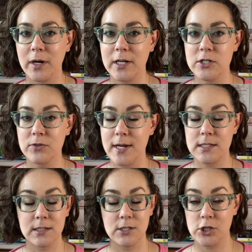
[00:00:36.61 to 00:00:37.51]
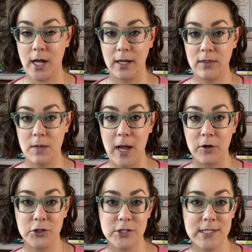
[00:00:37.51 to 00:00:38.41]
are interested in checking them
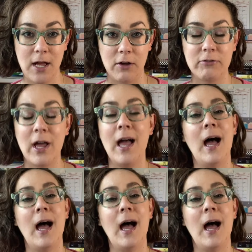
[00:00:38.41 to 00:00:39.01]
out yourself.